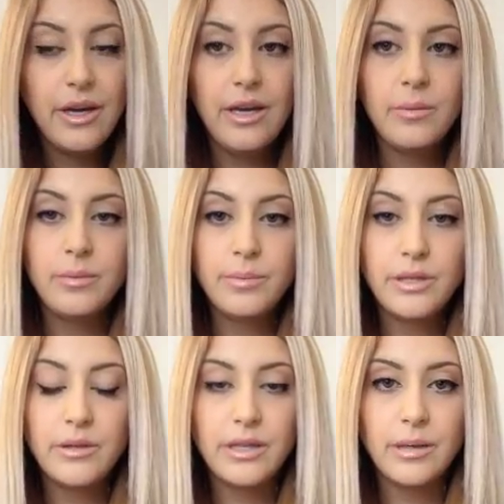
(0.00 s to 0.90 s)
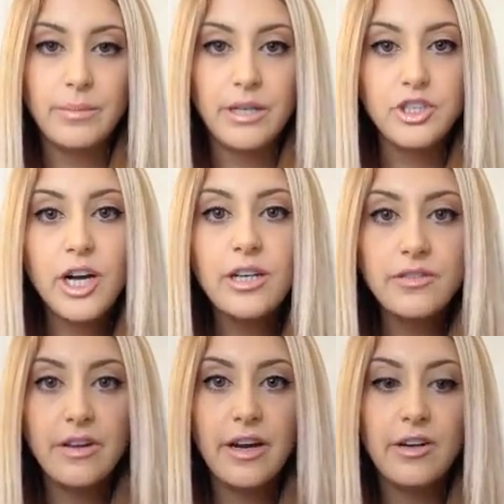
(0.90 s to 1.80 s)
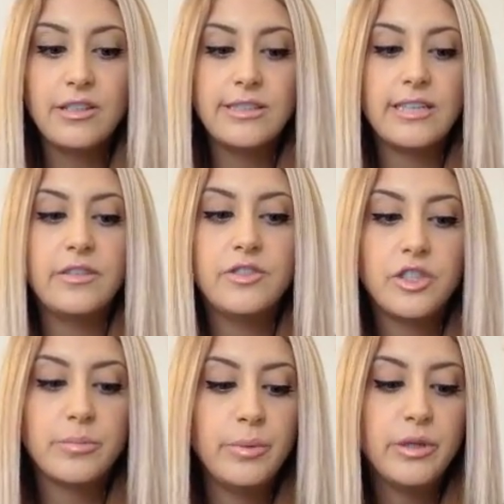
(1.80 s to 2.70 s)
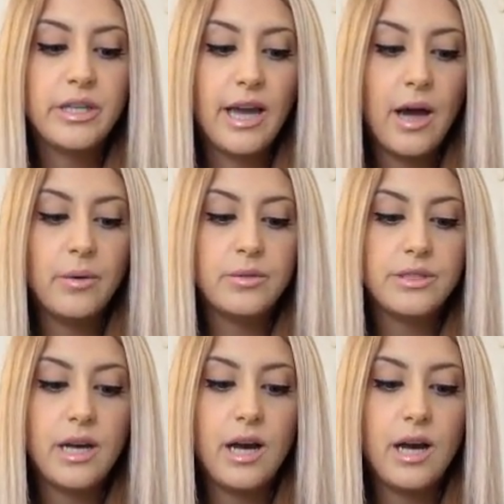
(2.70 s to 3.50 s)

it would pull out like a big chunk of hair instead of just pulling out